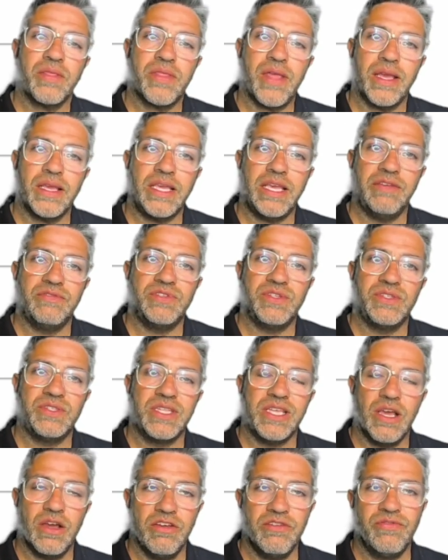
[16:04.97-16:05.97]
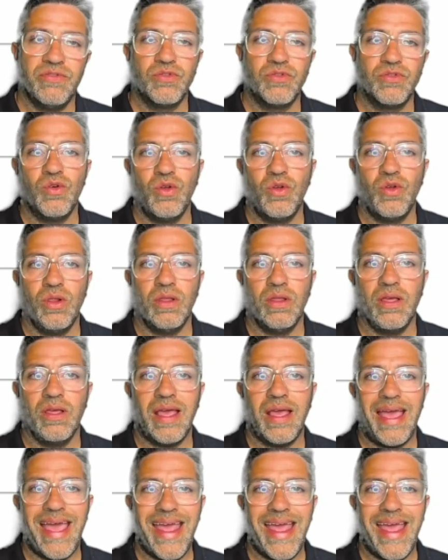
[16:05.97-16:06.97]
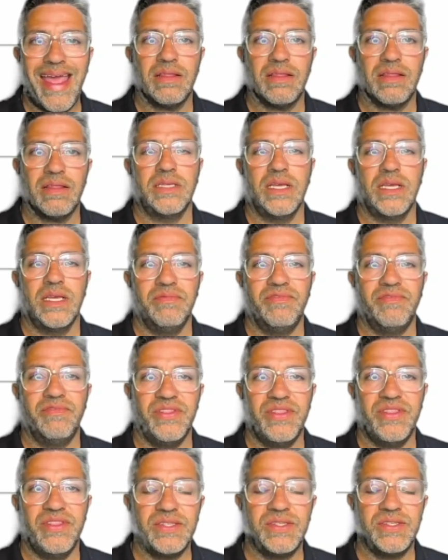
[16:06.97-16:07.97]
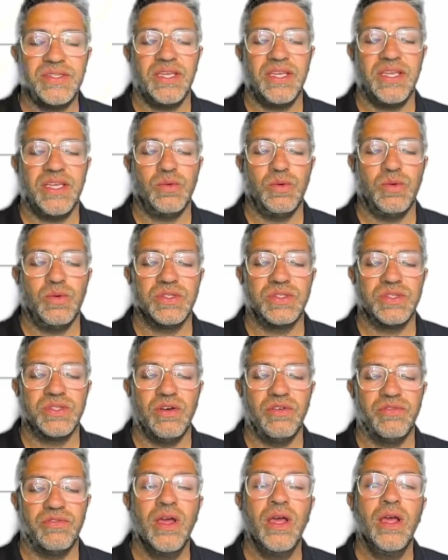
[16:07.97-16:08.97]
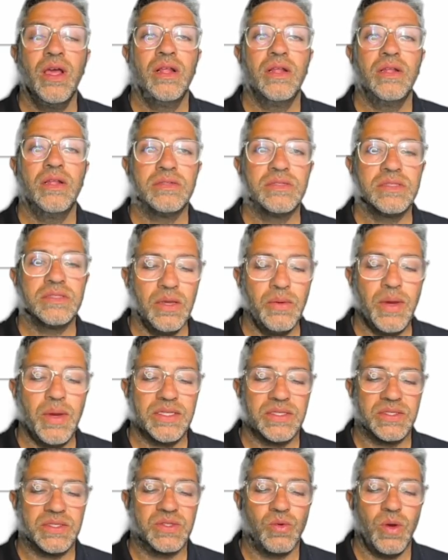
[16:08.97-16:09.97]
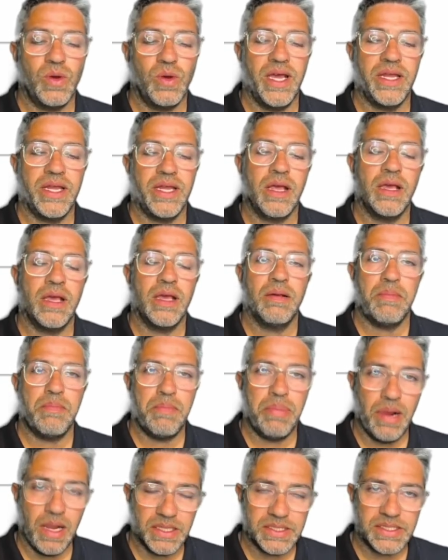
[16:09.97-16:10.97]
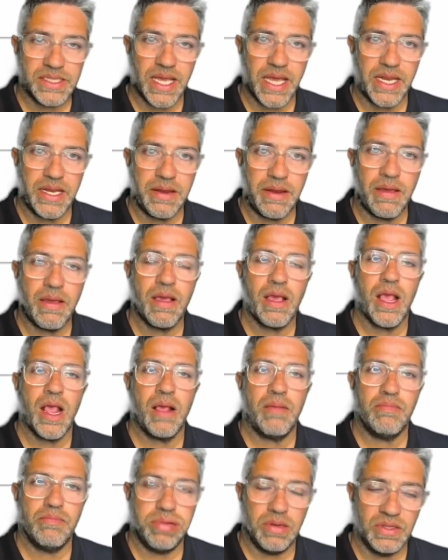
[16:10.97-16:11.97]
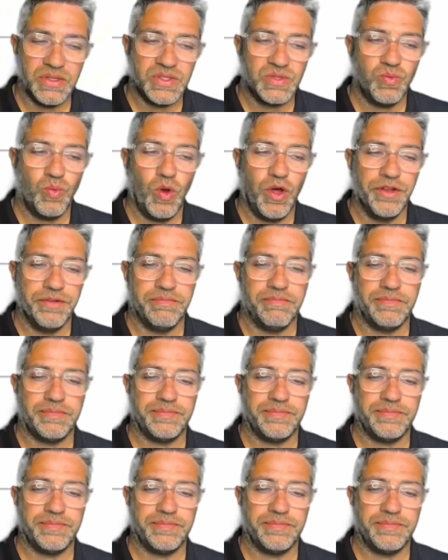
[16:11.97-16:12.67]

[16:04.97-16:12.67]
That gives us the overall nth term for this sequence of 2n squared plus n plus 1.